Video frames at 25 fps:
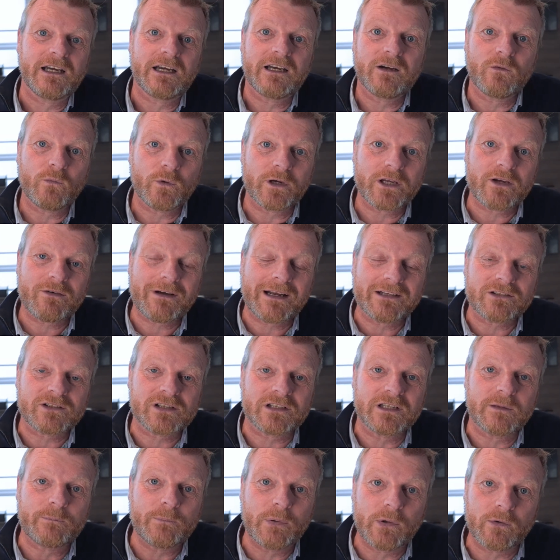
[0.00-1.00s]
where you
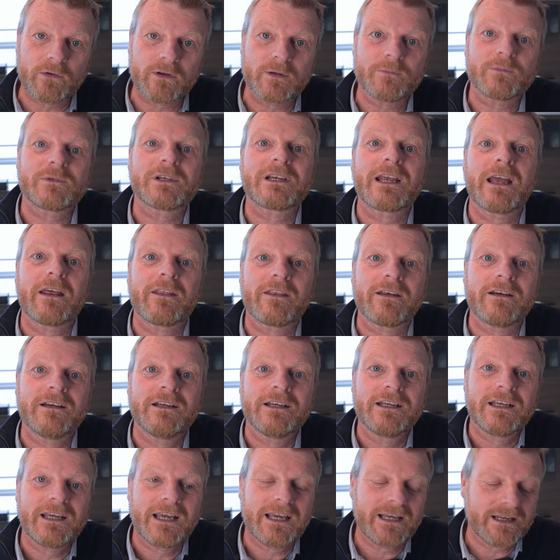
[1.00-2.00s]
actually put them together
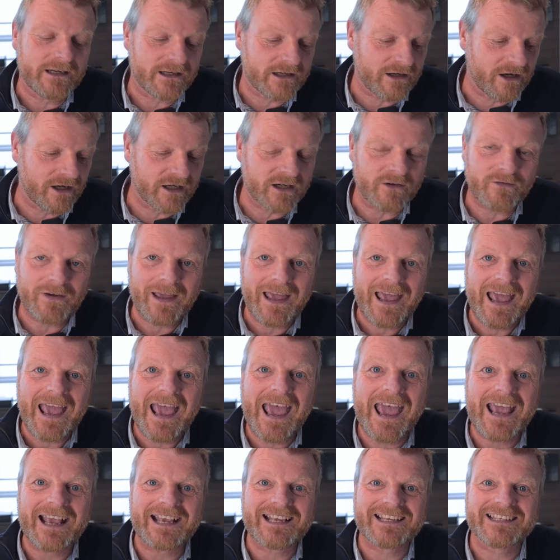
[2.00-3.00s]
in a kind of
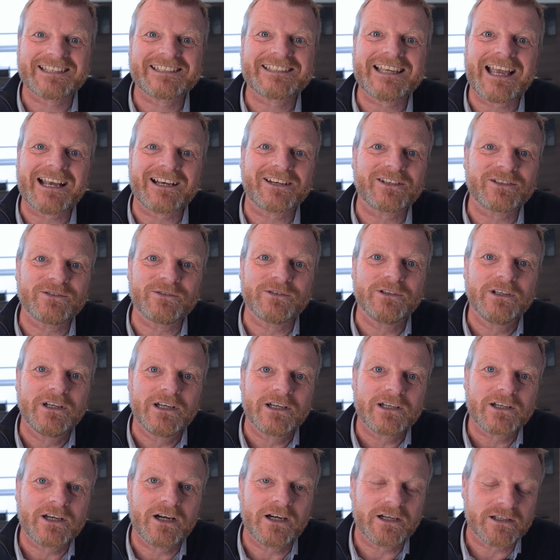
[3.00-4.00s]
hexagonal
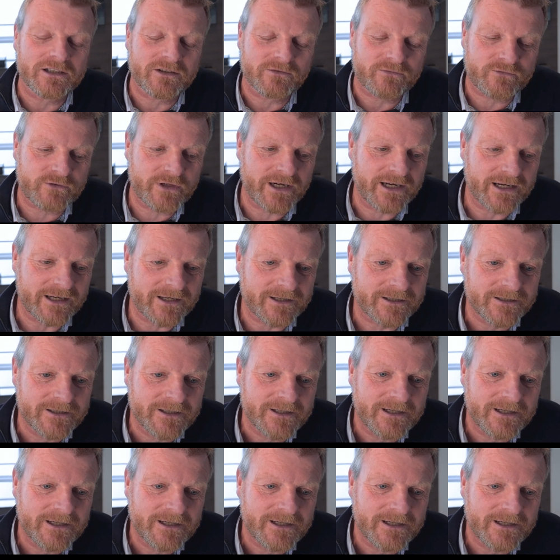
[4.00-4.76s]
kind of ring.